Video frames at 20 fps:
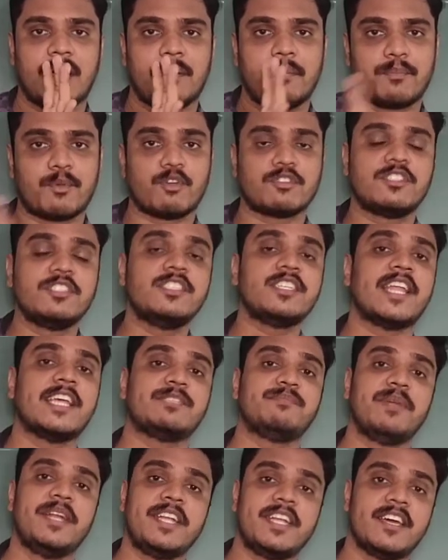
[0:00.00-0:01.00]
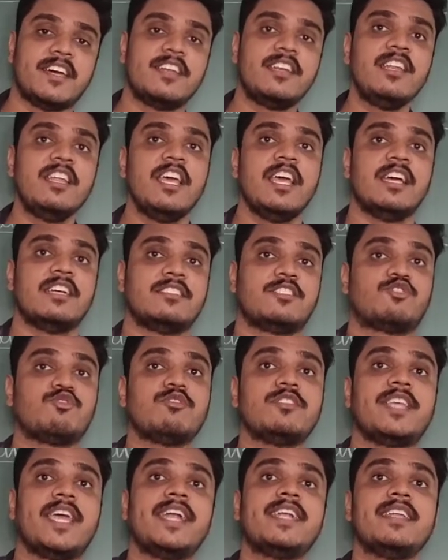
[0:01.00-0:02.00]
procedure has been done.
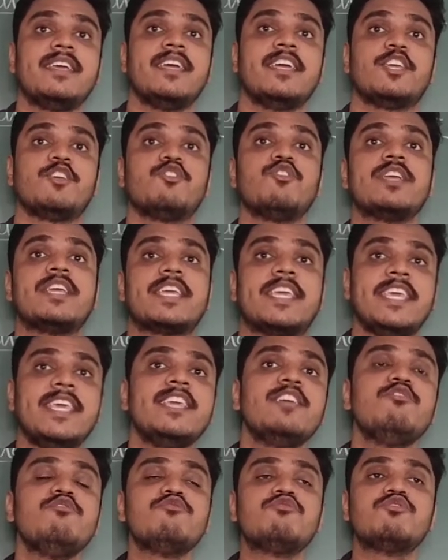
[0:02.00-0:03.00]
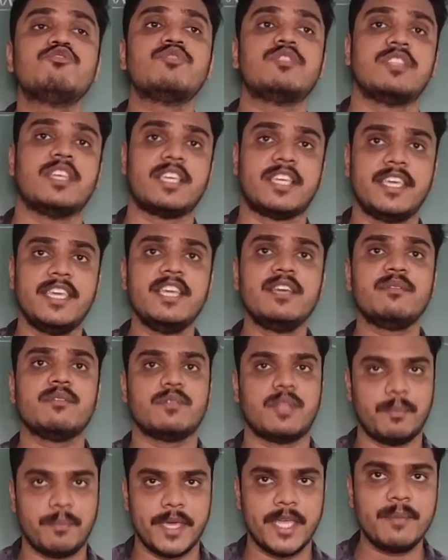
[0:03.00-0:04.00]
so that king used
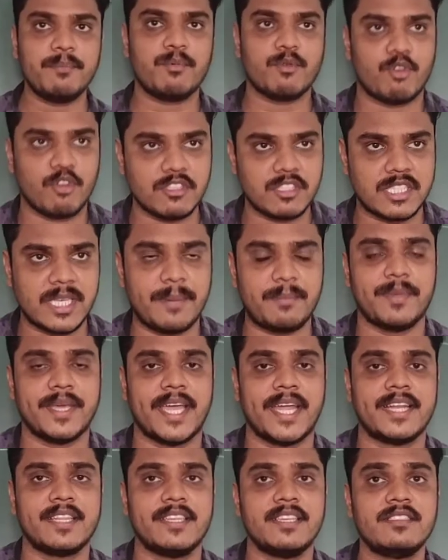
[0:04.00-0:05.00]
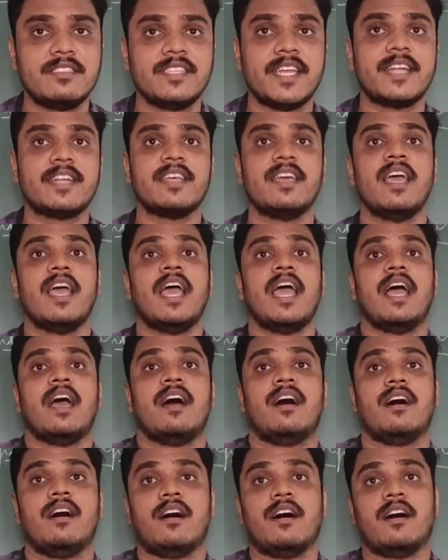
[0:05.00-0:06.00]
the main concept behind this that
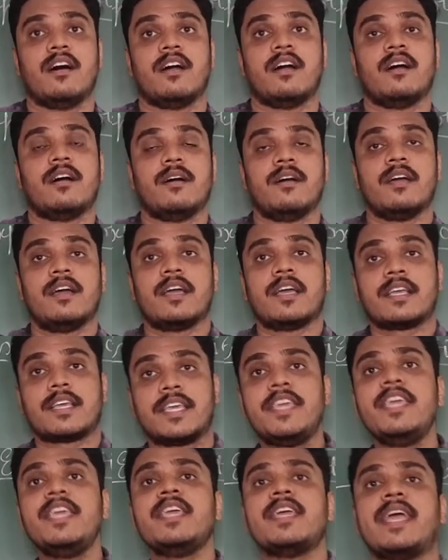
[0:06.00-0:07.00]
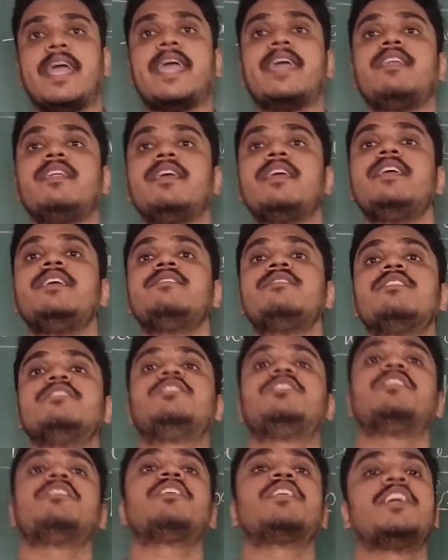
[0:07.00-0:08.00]
king and his
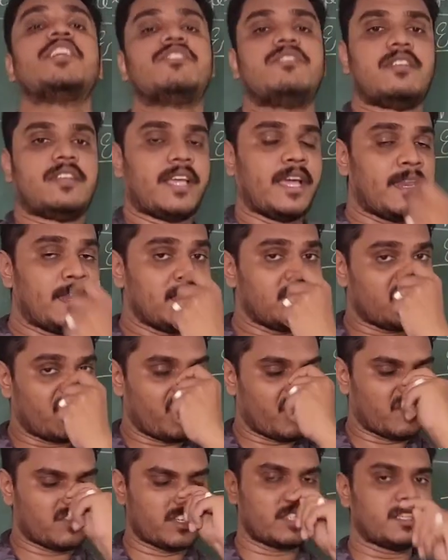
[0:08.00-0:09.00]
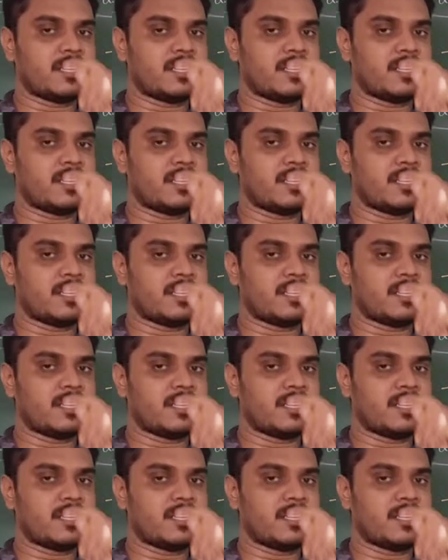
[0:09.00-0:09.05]
generation and his future